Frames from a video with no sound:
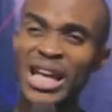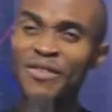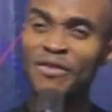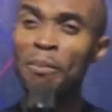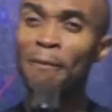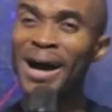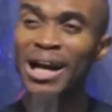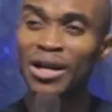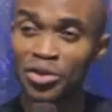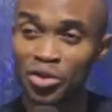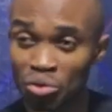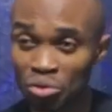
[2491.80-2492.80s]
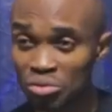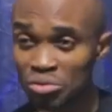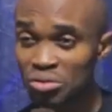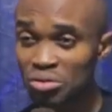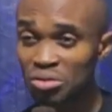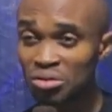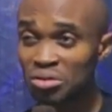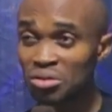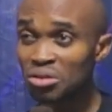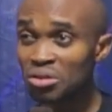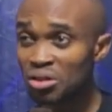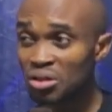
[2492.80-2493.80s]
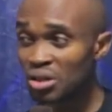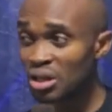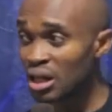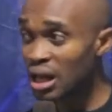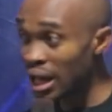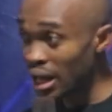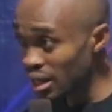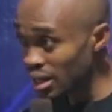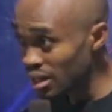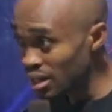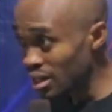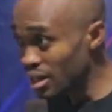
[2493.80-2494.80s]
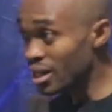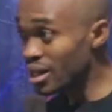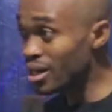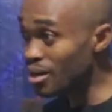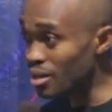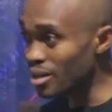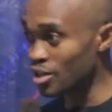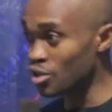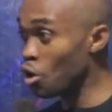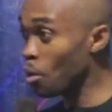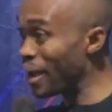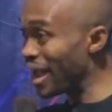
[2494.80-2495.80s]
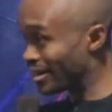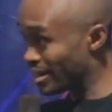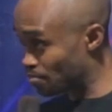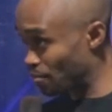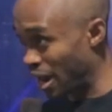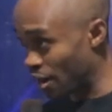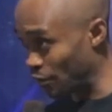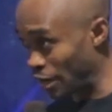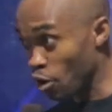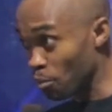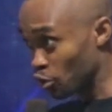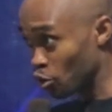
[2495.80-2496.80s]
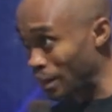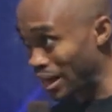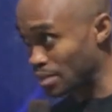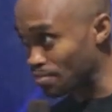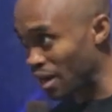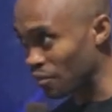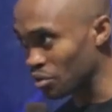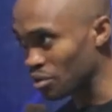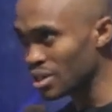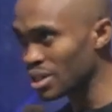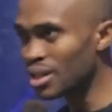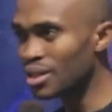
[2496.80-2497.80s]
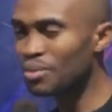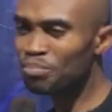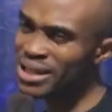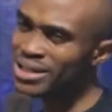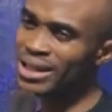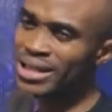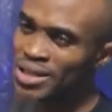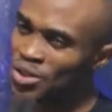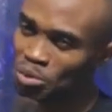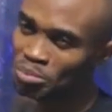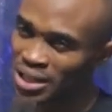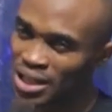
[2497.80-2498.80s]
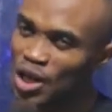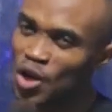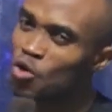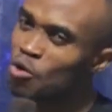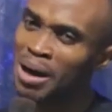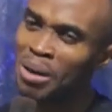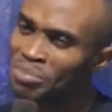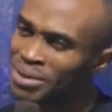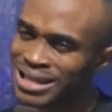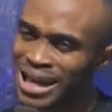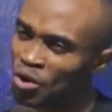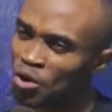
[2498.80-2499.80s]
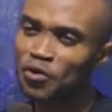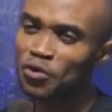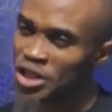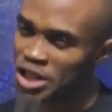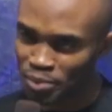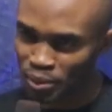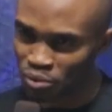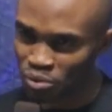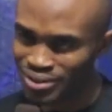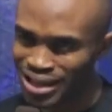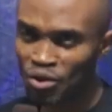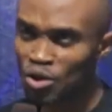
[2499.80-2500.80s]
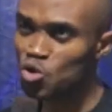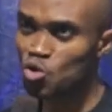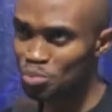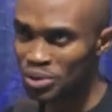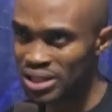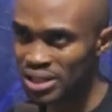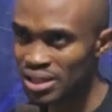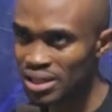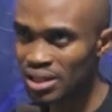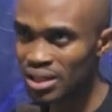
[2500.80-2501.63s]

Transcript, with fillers: Even Baal knew. Eh? You know, Baal is powerful. I hope you know Baal is powerful. Please listen to me. Human beings are not foolish people, they are not stupid.